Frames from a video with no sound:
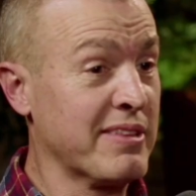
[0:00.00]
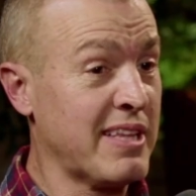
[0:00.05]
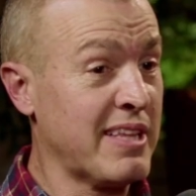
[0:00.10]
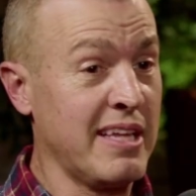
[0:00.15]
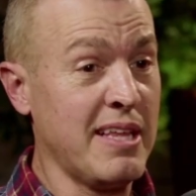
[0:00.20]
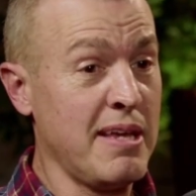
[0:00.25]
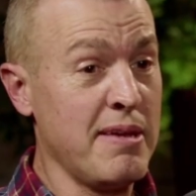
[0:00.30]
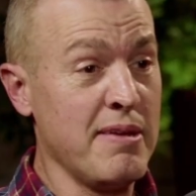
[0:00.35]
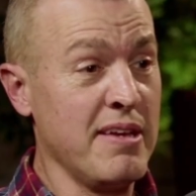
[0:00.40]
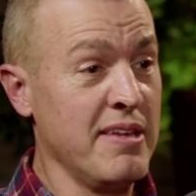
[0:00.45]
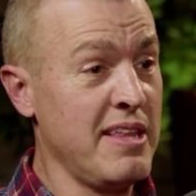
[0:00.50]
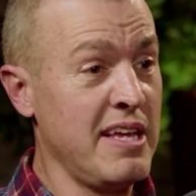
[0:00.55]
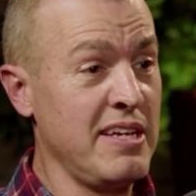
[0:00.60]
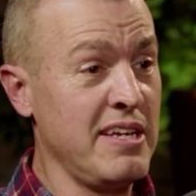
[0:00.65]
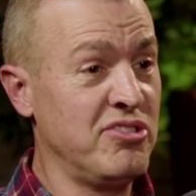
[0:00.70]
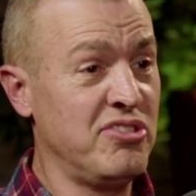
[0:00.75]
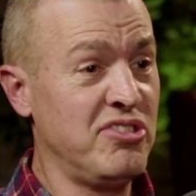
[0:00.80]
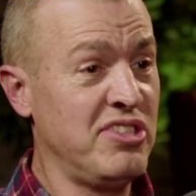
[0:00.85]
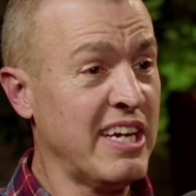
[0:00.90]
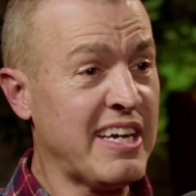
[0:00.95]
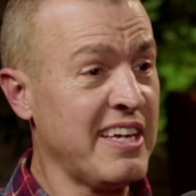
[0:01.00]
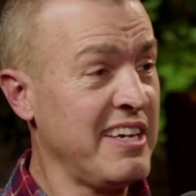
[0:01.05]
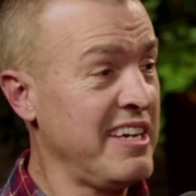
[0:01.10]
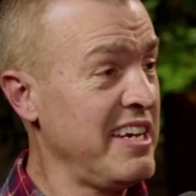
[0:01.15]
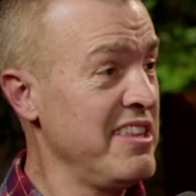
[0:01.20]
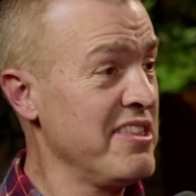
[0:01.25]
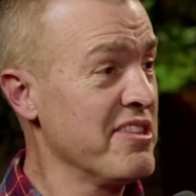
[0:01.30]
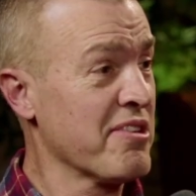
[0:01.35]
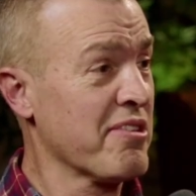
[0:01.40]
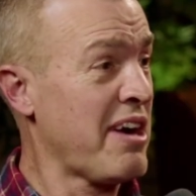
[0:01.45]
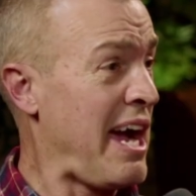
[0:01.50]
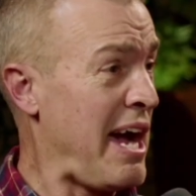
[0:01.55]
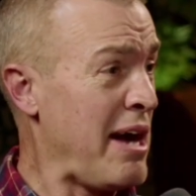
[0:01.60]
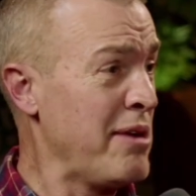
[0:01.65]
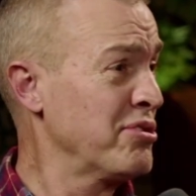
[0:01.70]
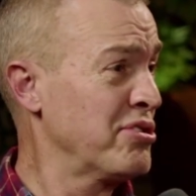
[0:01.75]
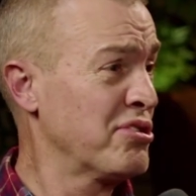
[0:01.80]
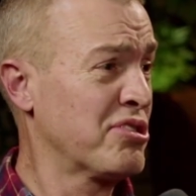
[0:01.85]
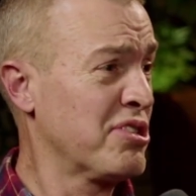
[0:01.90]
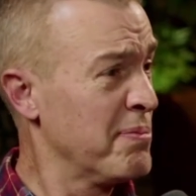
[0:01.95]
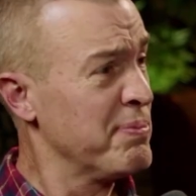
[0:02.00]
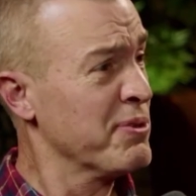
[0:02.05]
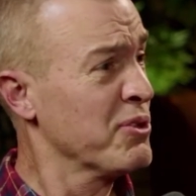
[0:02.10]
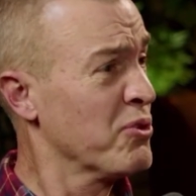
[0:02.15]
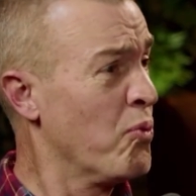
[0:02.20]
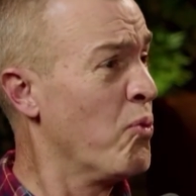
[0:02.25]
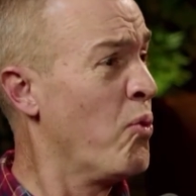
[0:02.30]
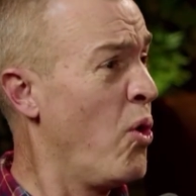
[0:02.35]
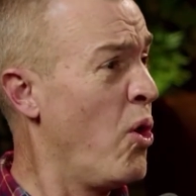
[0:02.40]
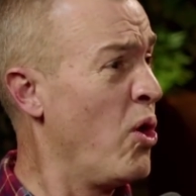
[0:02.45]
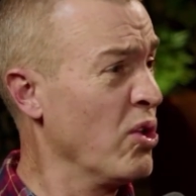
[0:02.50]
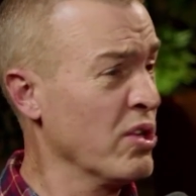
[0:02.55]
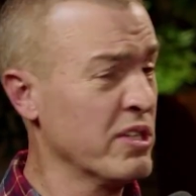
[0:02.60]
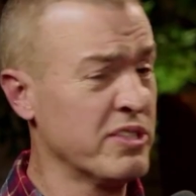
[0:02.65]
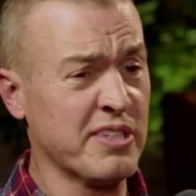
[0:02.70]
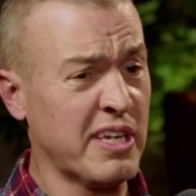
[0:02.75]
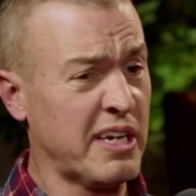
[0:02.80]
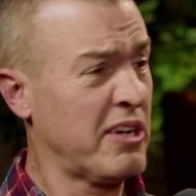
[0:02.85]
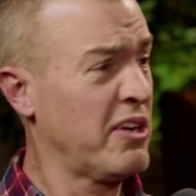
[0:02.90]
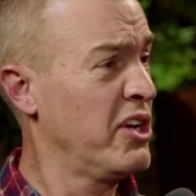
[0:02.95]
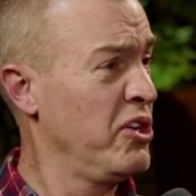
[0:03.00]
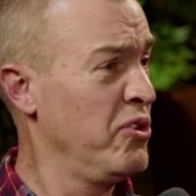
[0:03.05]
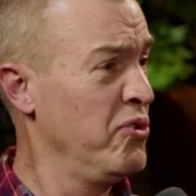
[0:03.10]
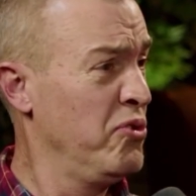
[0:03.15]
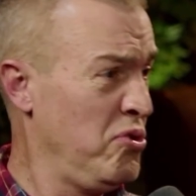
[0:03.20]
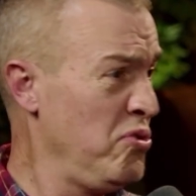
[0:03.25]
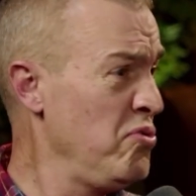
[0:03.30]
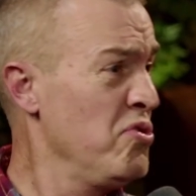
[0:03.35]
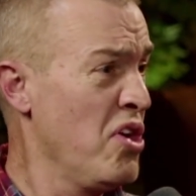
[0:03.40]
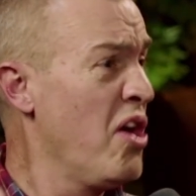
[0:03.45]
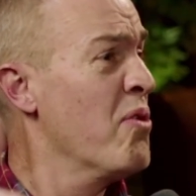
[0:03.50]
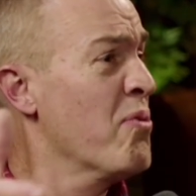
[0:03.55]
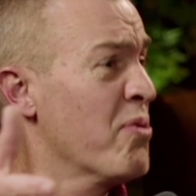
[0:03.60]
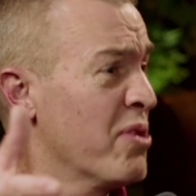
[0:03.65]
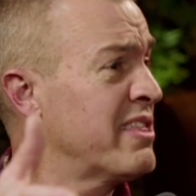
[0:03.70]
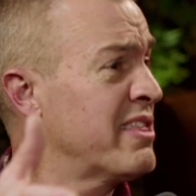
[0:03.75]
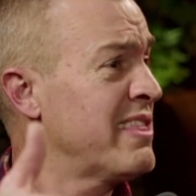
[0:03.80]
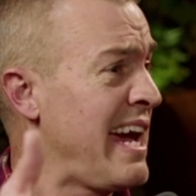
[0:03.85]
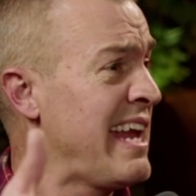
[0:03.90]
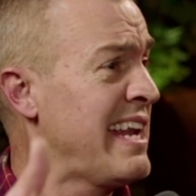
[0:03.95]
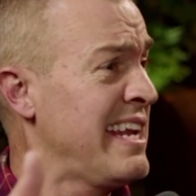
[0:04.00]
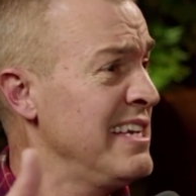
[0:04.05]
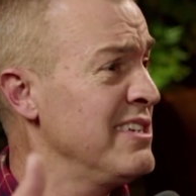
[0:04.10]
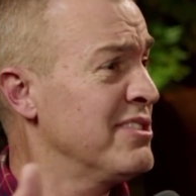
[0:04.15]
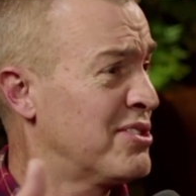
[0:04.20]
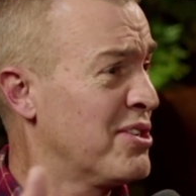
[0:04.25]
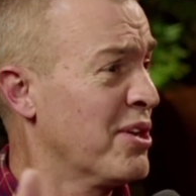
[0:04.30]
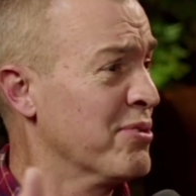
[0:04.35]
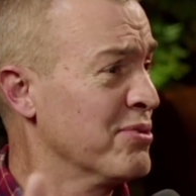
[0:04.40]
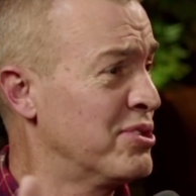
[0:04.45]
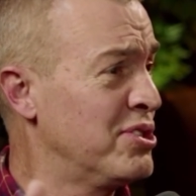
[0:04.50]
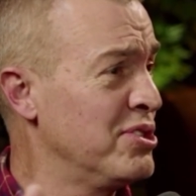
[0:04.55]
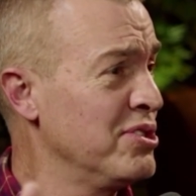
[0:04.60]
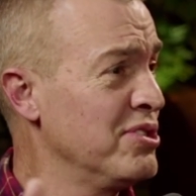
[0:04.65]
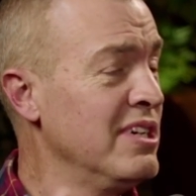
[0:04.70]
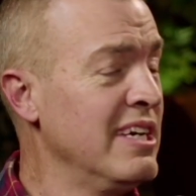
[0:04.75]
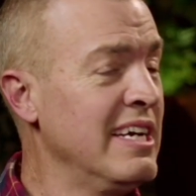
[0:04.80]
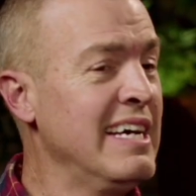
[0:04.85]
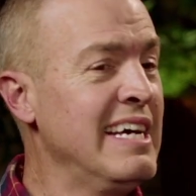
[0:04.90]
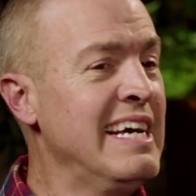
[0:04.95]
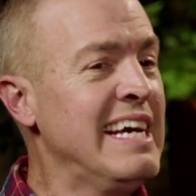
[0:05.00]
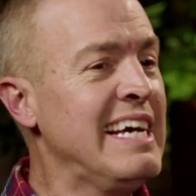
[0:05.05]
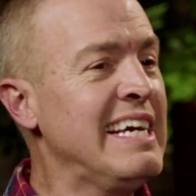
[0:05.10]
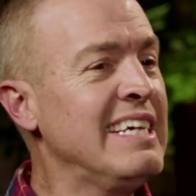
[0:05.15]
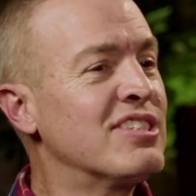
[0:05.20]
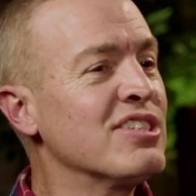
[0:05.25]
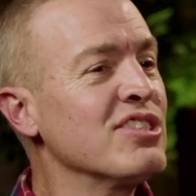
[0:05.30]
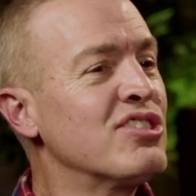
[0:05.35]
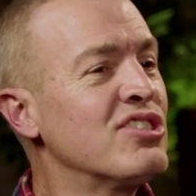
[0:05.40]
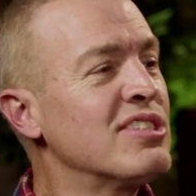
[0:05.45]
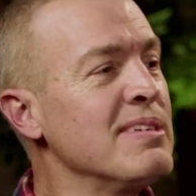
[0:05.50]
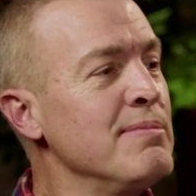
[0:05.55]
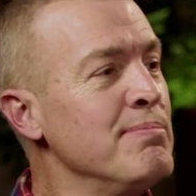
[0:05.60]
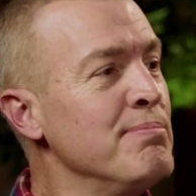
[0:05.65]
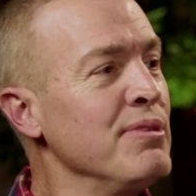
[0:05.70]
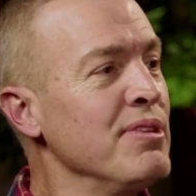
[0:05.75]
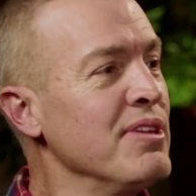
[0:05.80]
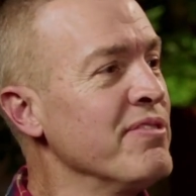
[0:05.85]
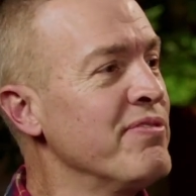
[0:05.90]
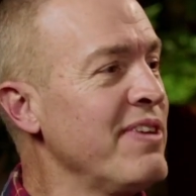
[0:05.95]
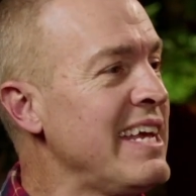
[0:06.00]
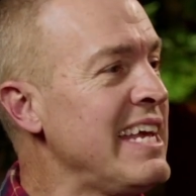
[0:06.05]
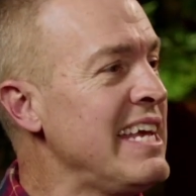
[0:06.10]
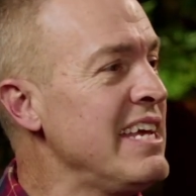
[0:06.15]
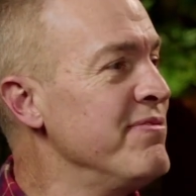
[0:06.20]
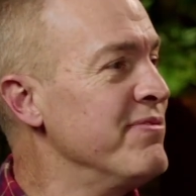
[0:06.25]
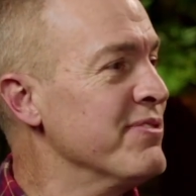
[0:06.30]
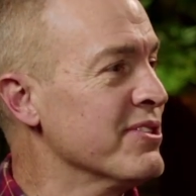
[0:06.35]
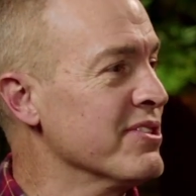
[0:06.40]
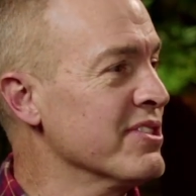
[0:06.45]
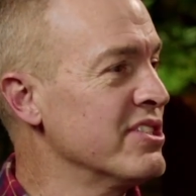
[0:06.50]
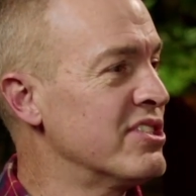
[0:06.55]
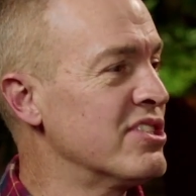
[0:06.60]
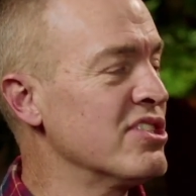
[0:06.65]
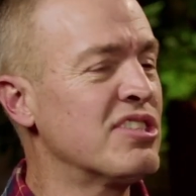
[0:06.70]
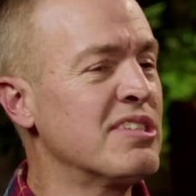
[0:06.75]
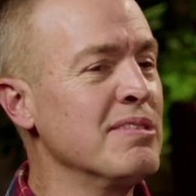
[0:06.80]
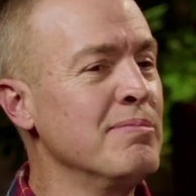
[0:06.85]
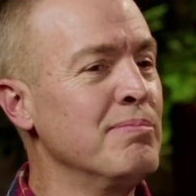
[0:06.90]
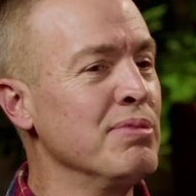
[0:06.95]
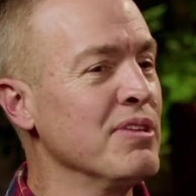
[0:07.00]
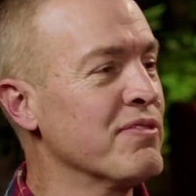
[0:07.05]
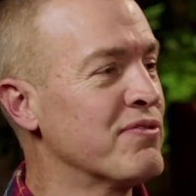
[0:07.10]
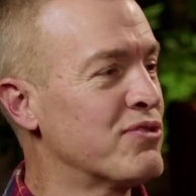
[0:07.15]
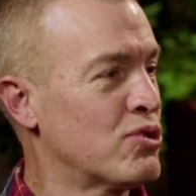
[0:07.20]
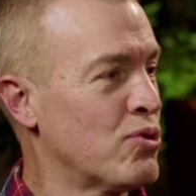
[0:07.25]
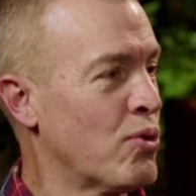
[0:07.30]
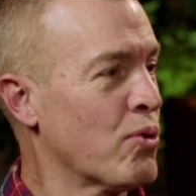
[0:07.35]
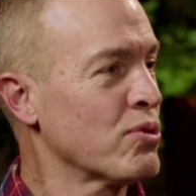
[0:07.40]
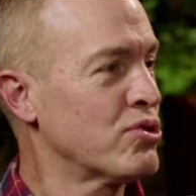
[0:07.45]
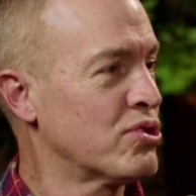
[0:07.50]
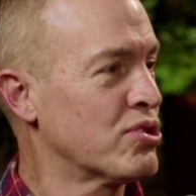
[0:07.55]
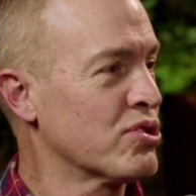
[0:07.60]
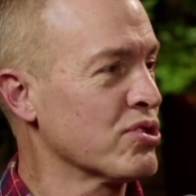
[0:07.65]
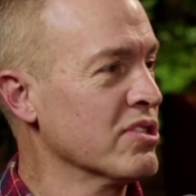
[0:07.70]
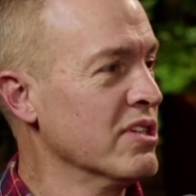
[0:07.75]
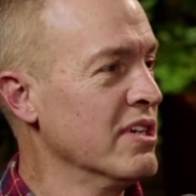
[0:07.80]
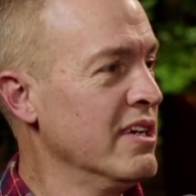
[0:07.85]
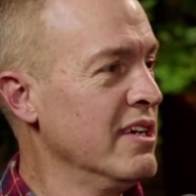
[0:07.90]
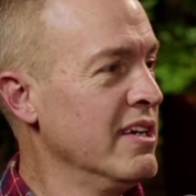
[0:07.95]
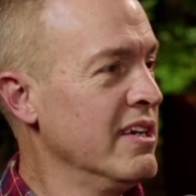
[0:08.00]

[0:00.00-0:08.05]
that. They, they stick it in their houses up on the wall. It's like, you do know what that is, don't you? It's a symbol of evil, it's a symbol of torture.